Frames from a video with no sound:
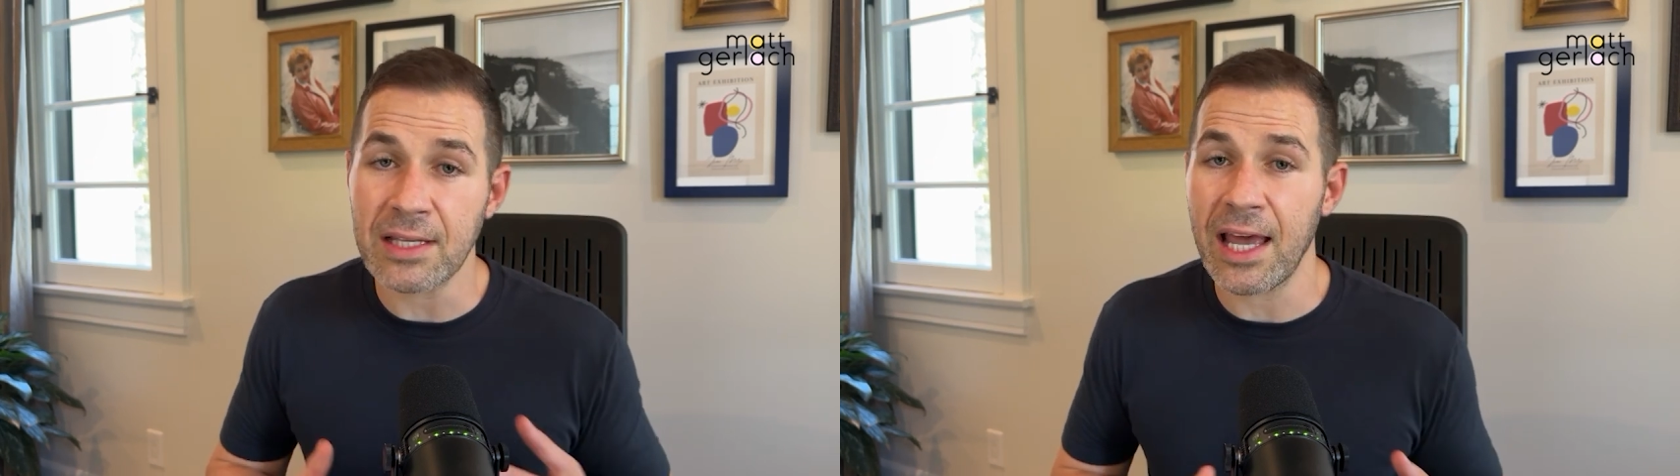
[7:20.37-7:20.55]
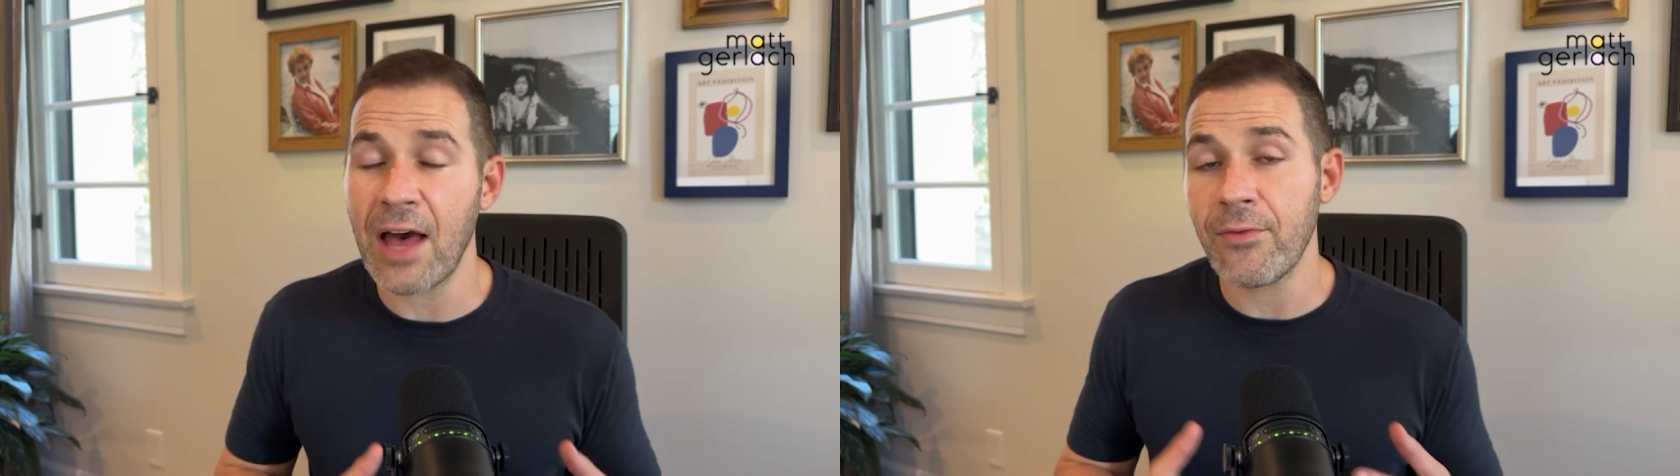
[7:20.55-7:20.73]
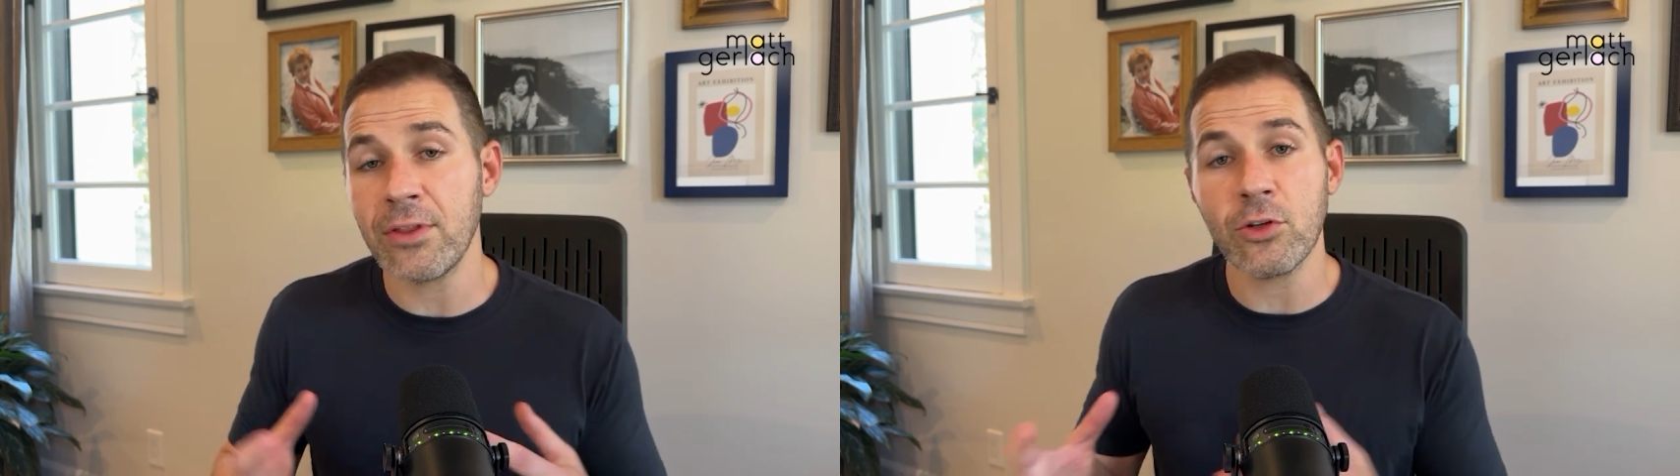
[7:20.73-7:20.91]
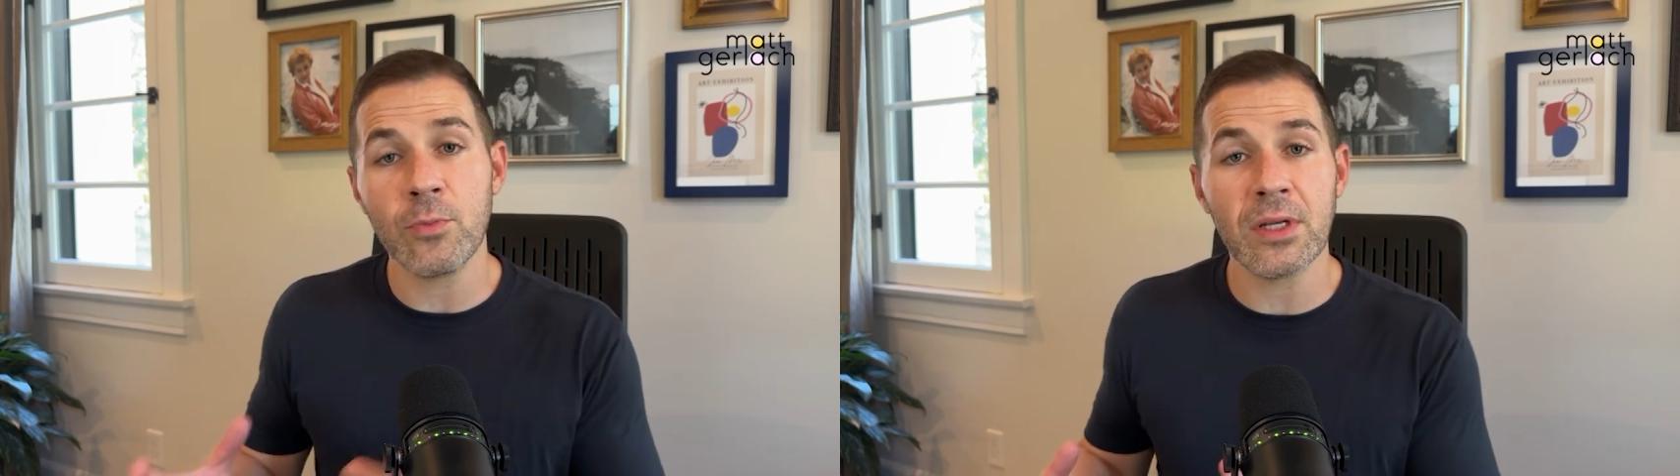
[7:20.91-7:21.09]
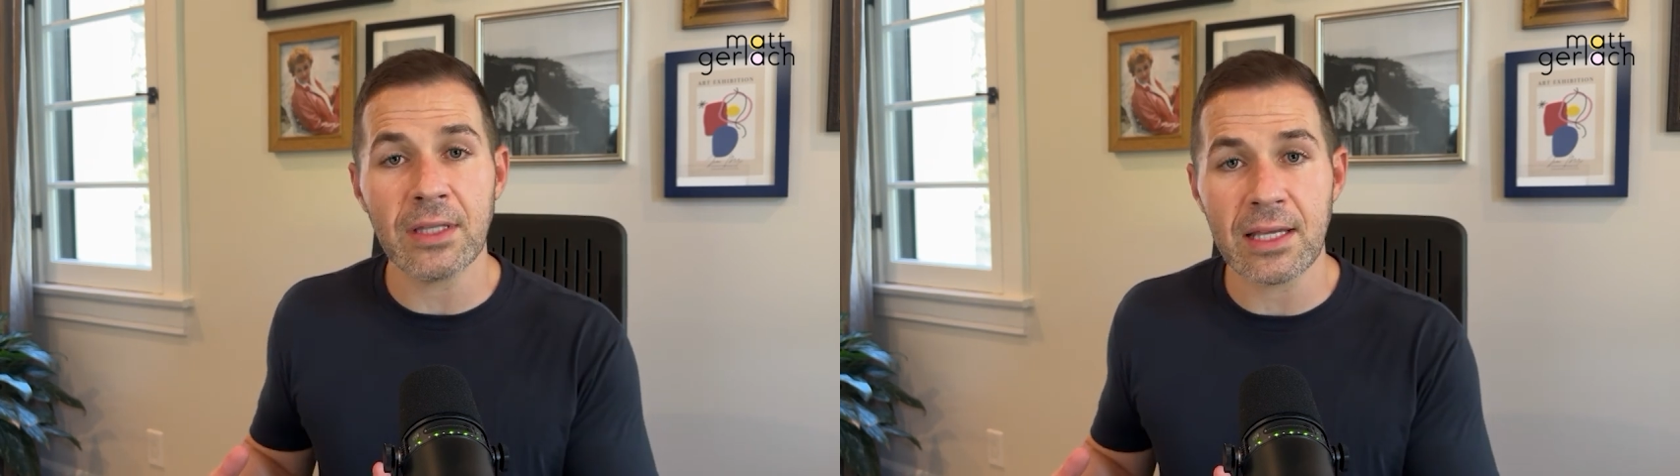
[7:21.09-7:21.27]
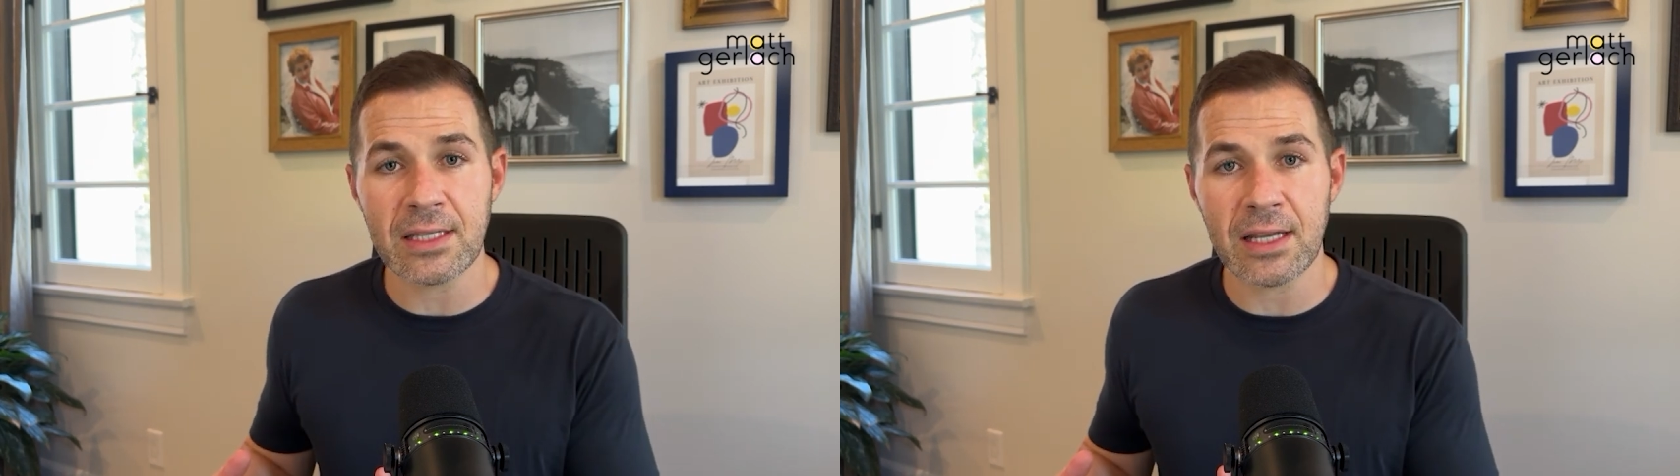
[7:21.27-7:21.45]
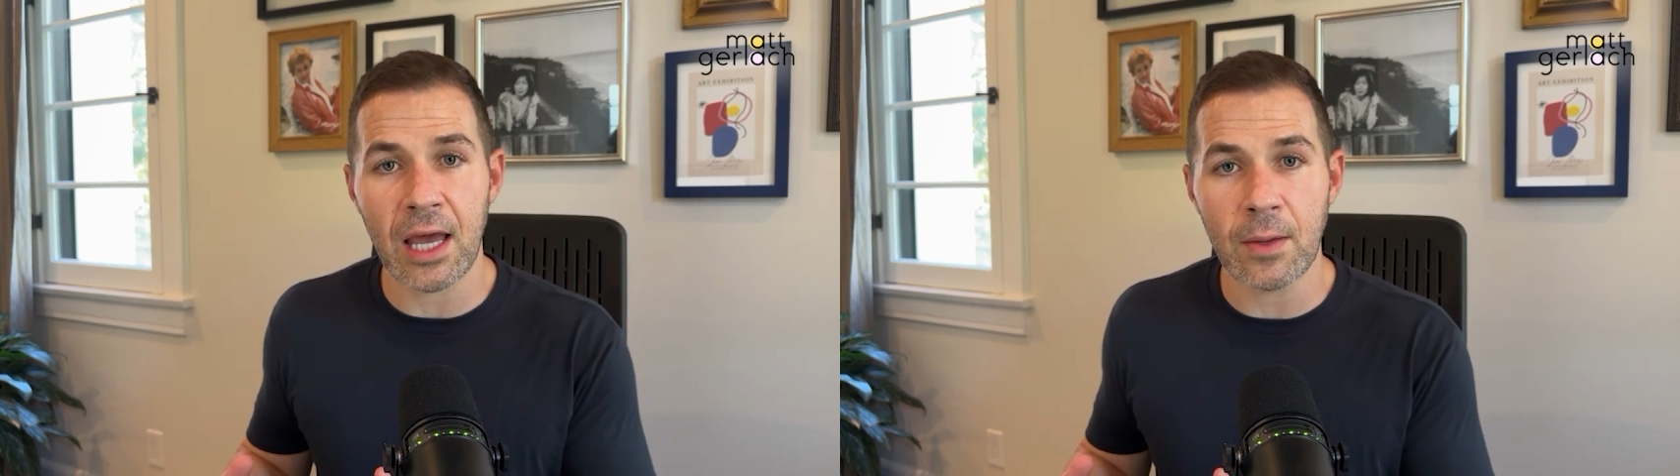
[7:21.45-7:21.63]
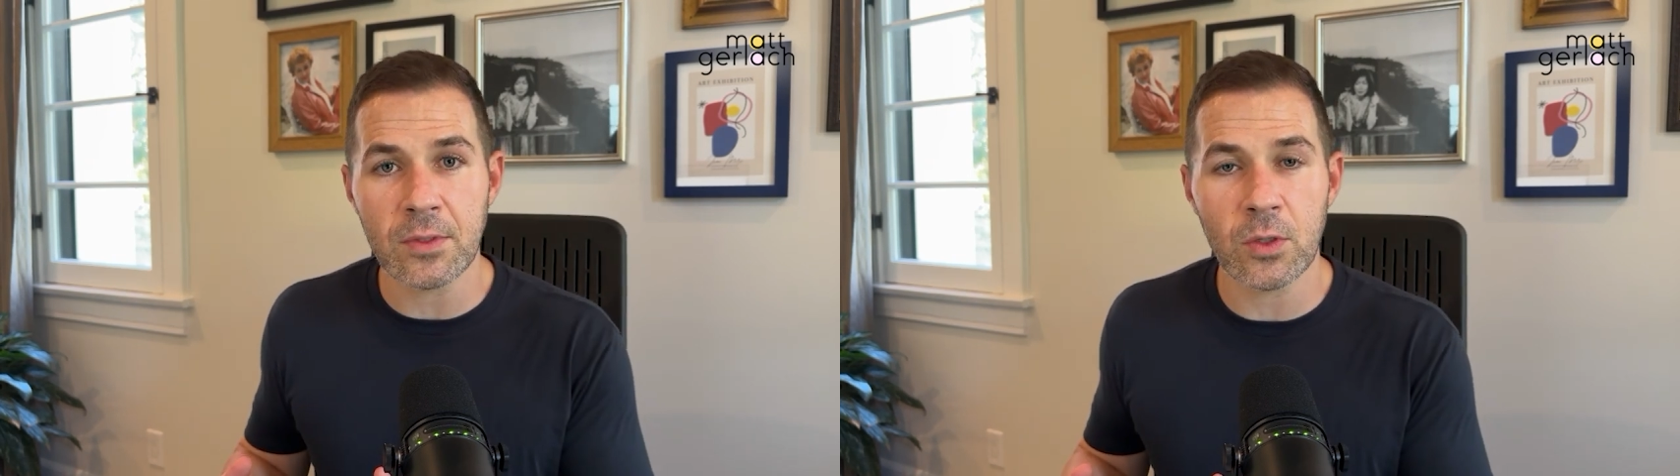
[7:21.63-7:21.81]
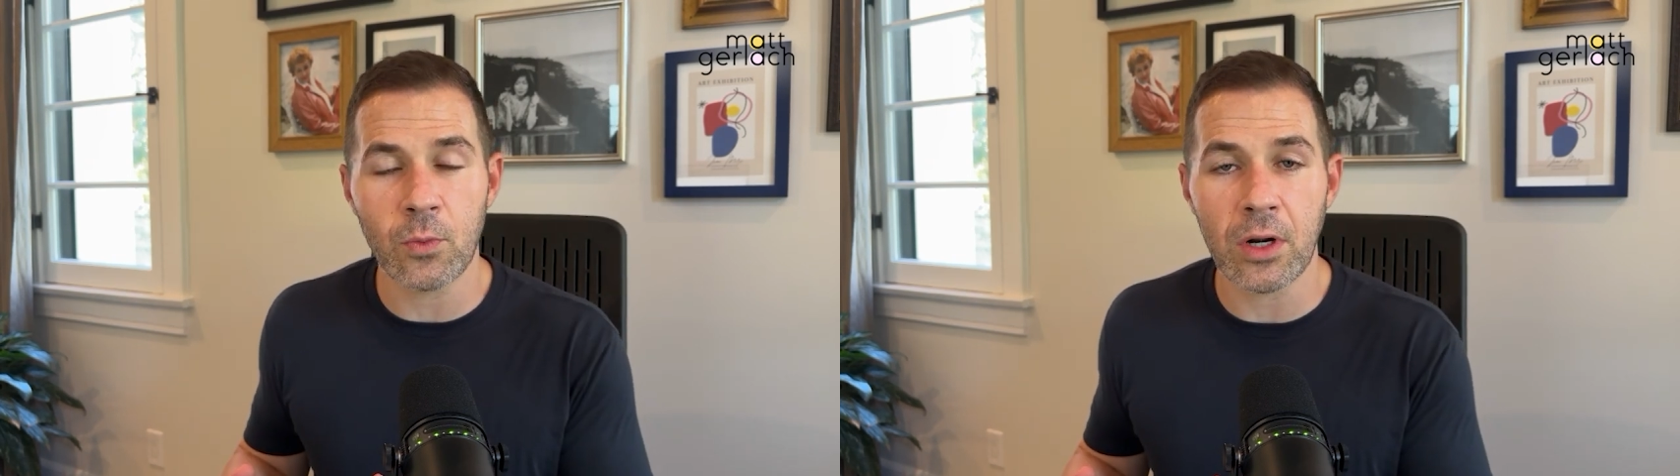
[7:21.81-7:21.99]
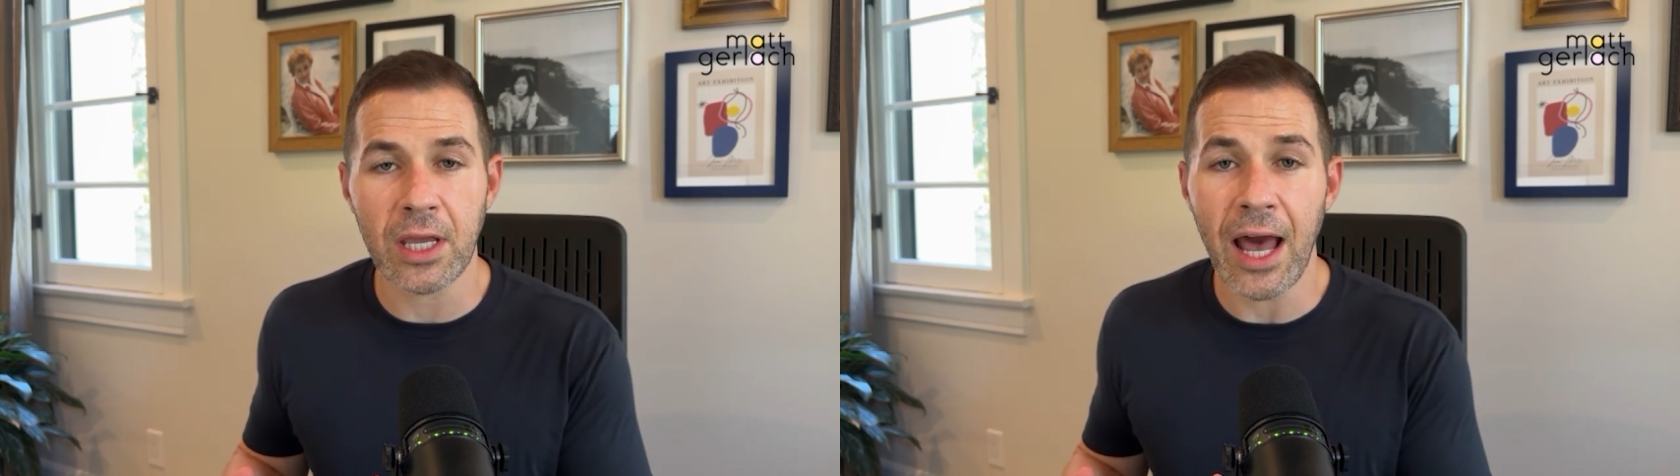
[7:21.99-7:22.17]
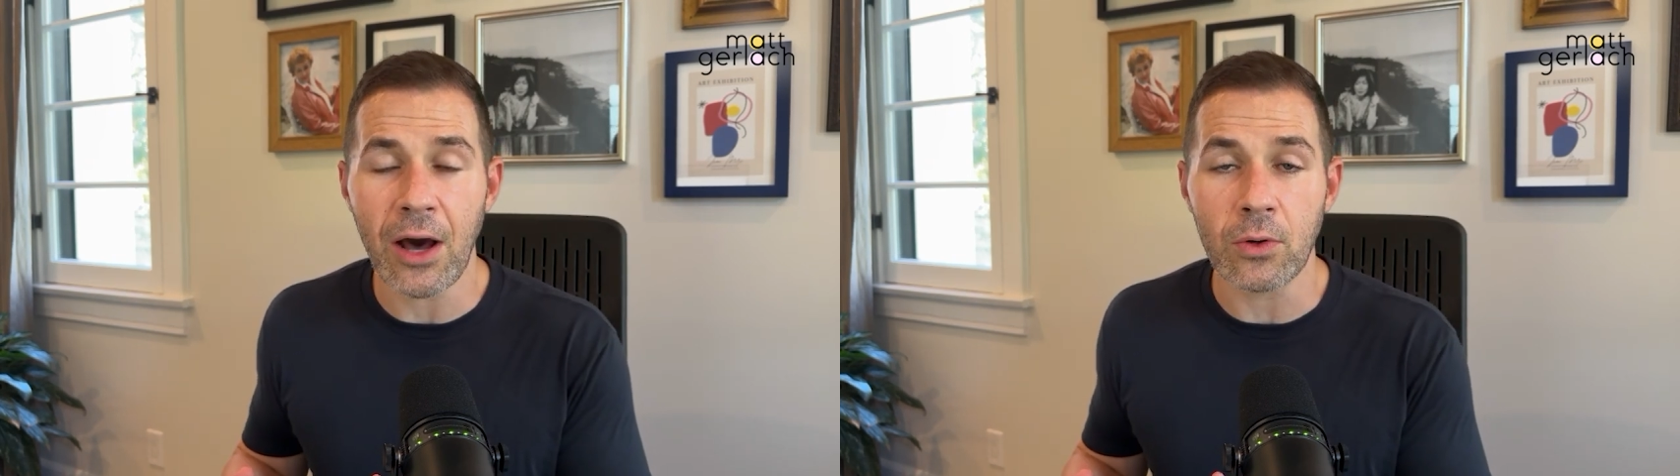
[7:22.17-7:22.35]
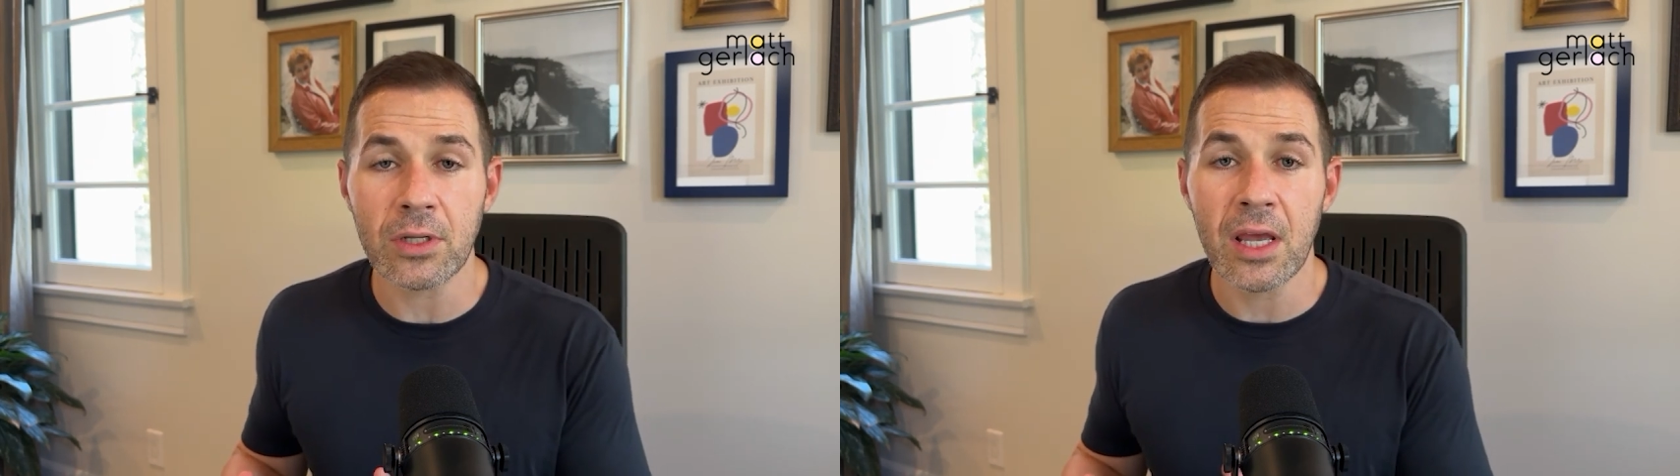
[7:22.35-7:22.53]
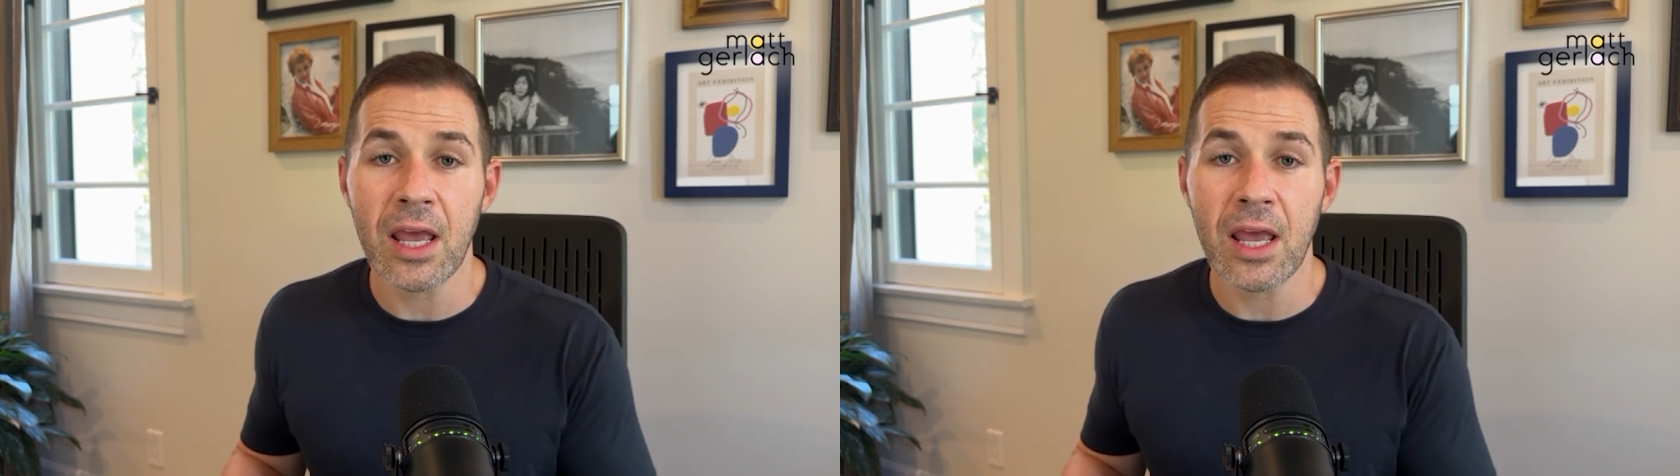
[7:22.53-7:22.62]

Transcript: I have a little bit less time to work out.